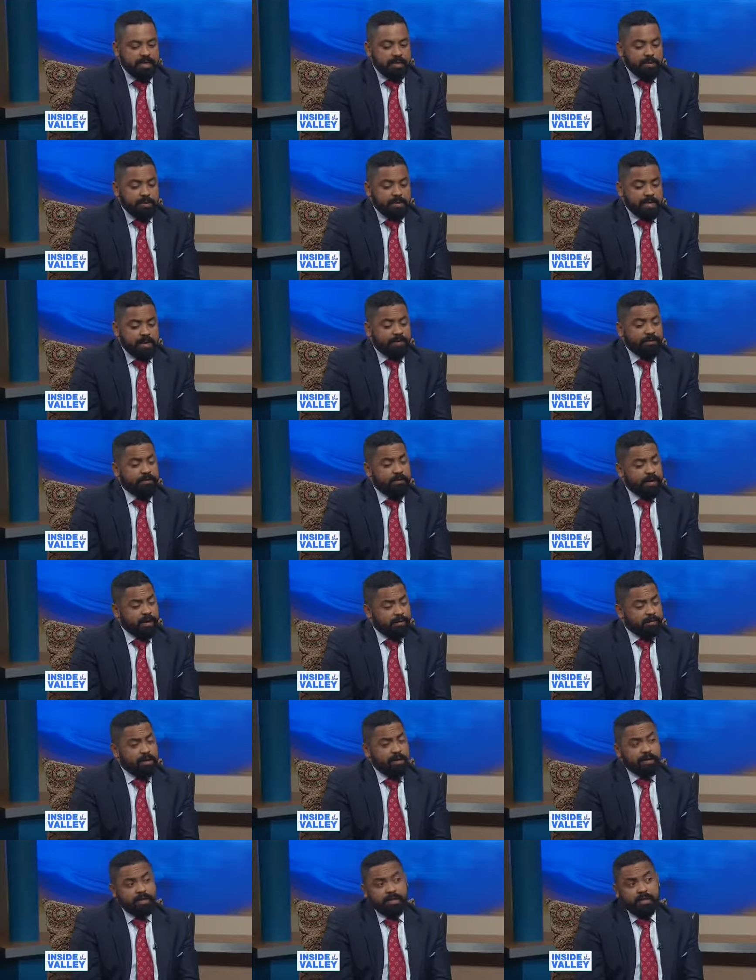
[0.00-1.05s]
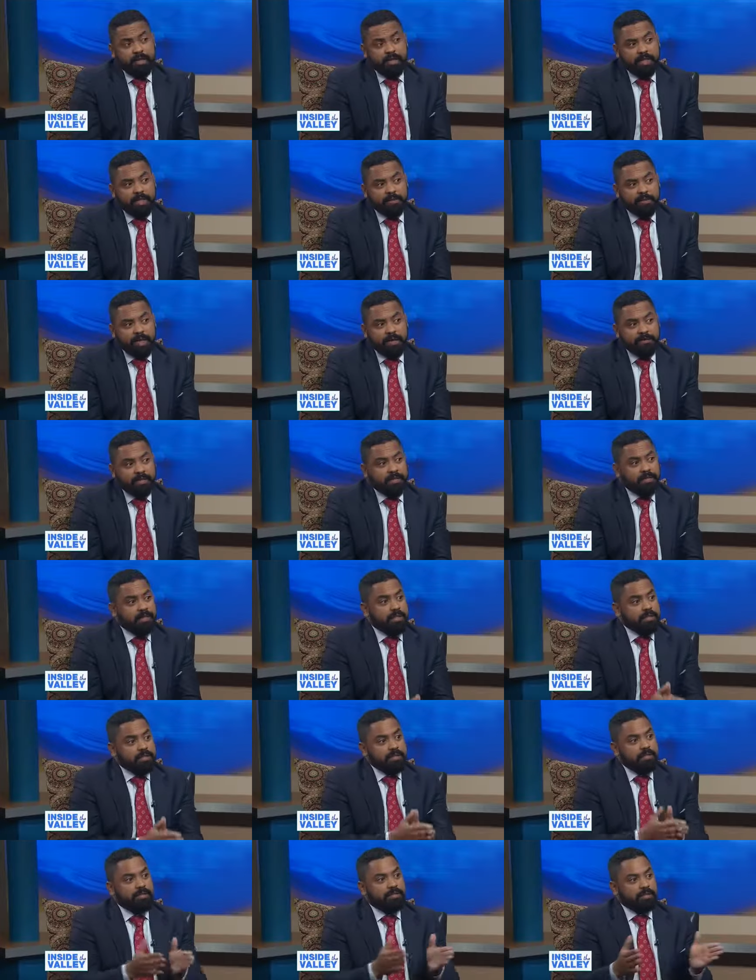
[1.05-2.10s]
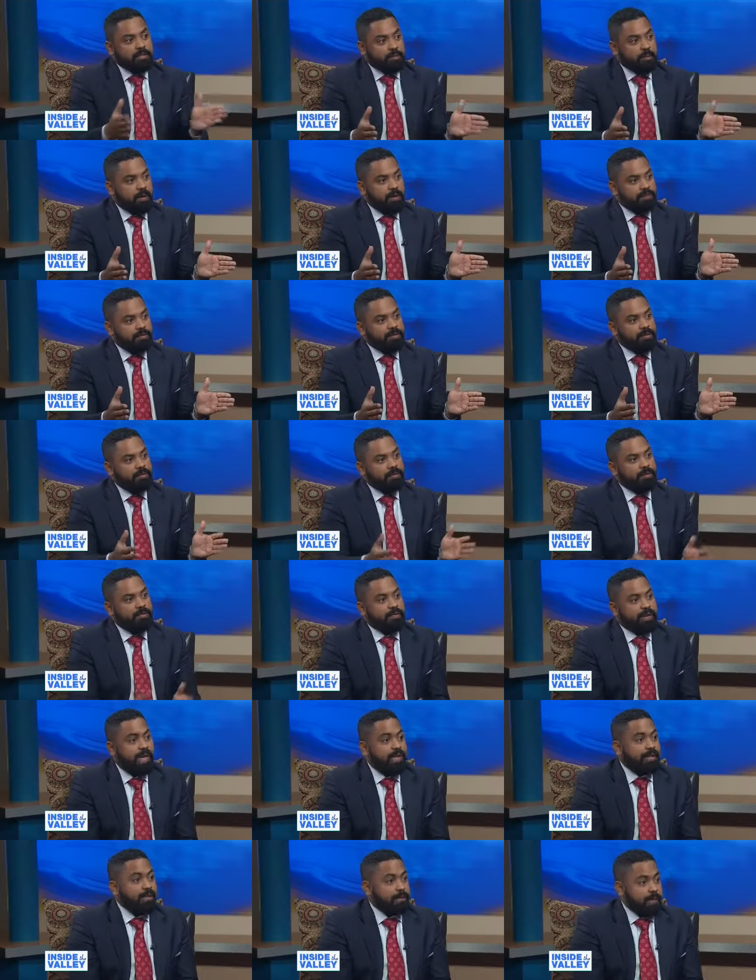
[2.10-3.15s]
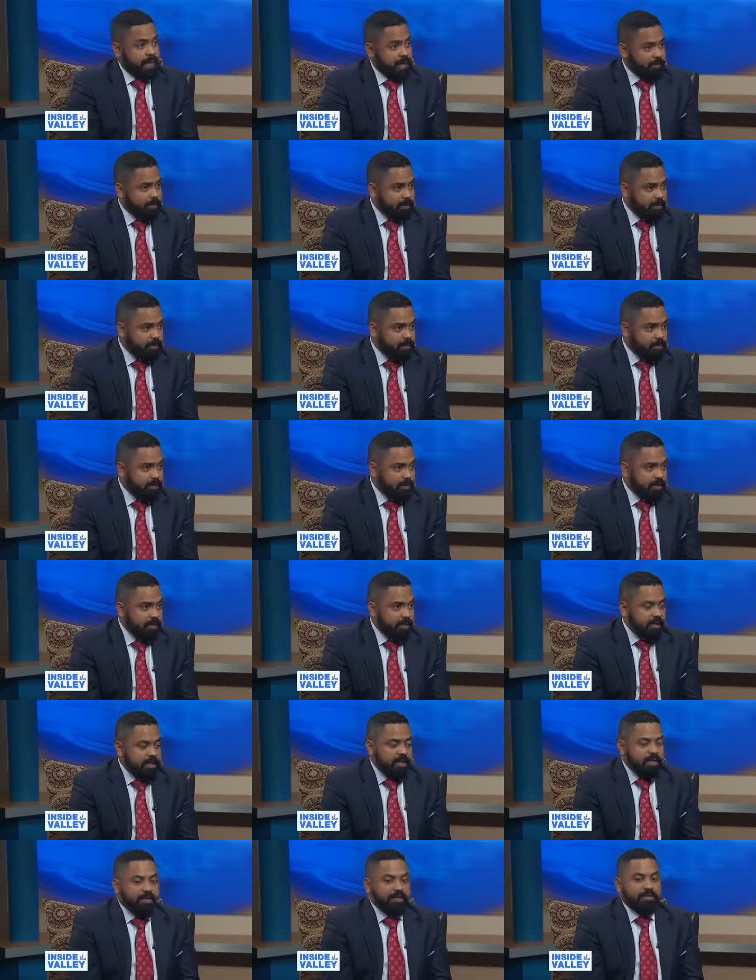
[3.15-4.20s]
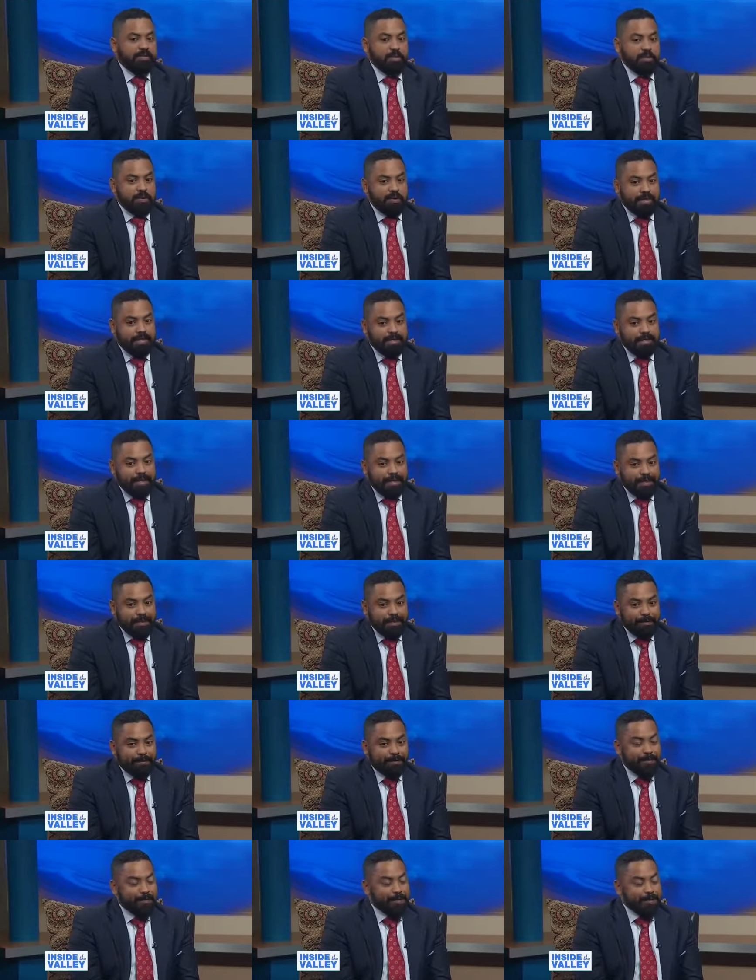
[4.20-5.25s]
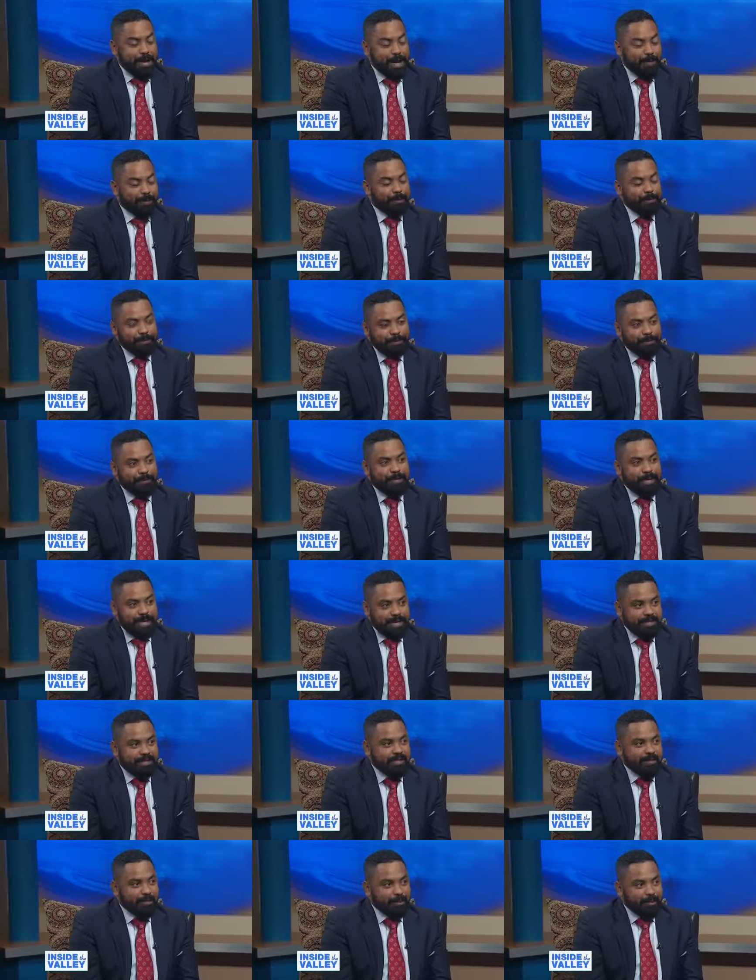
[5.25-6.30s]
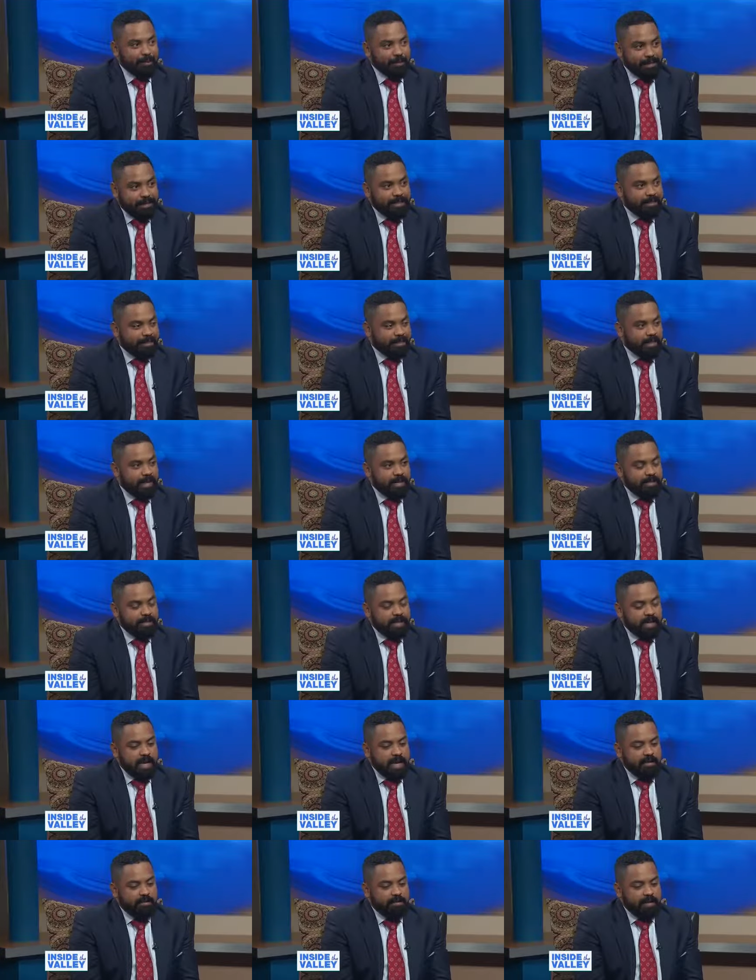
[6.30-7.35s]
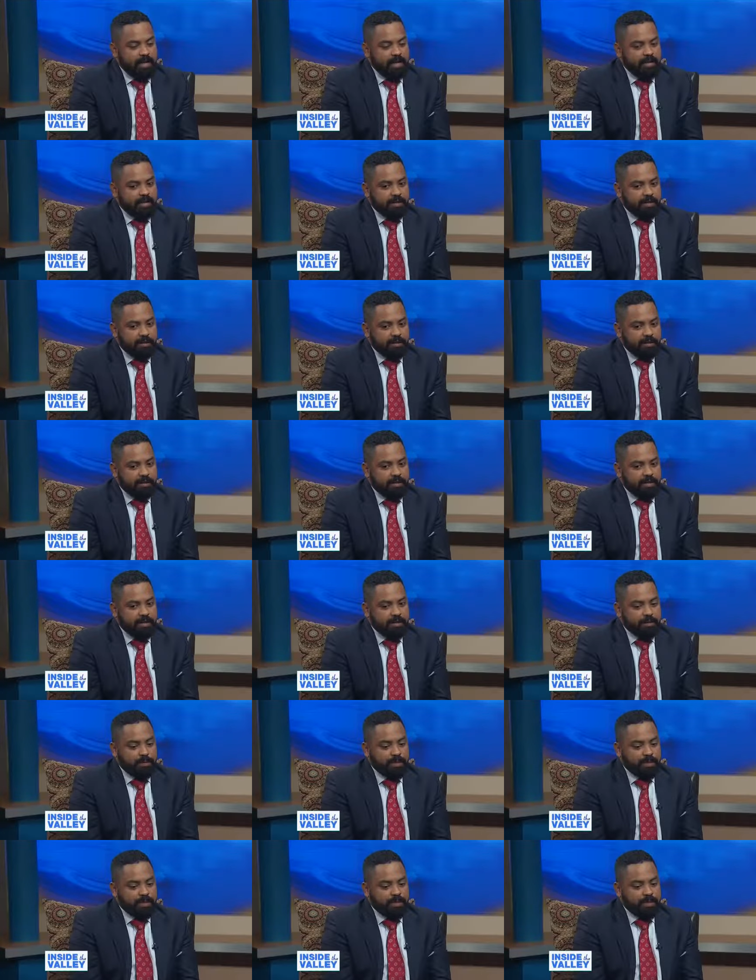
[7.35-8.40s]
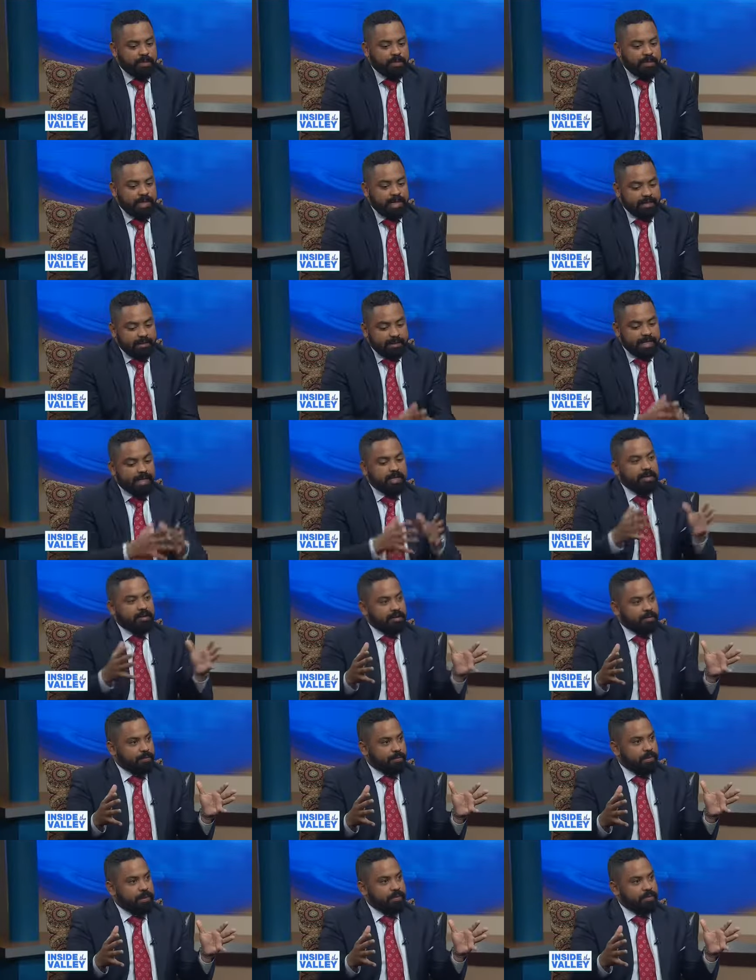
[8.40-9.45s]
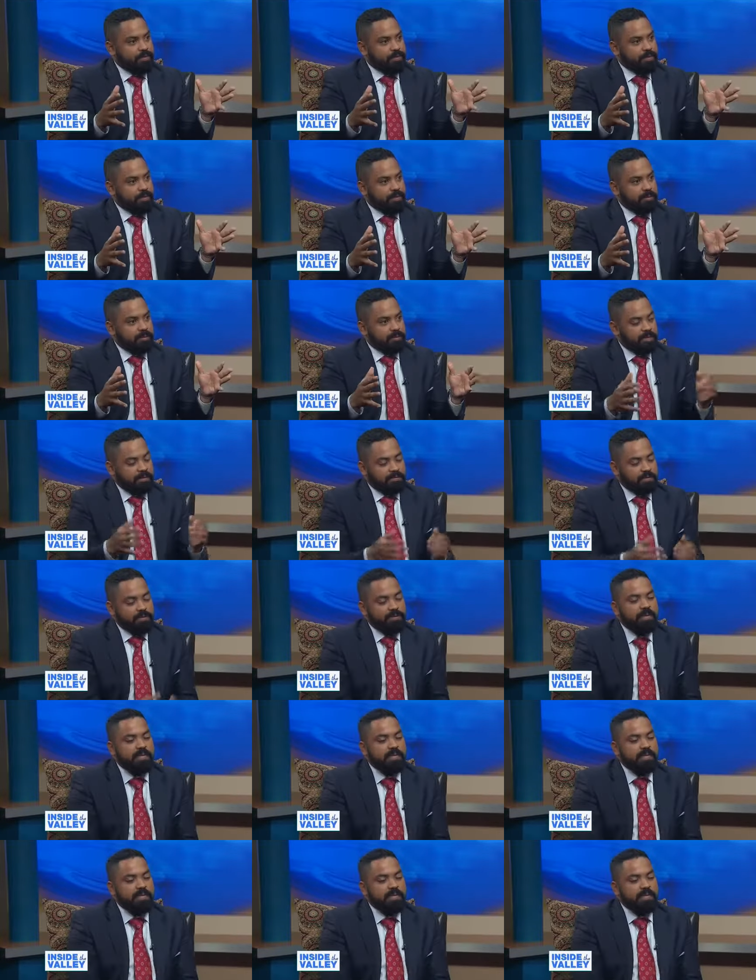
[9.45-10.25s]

We got very, very lucky. We have a signature sponsor with Valley Baptist. Wow. So they, they did a phenomenal donation. We're really excited to have that, and they're, they're going to be uh, headlining our sponsorship level.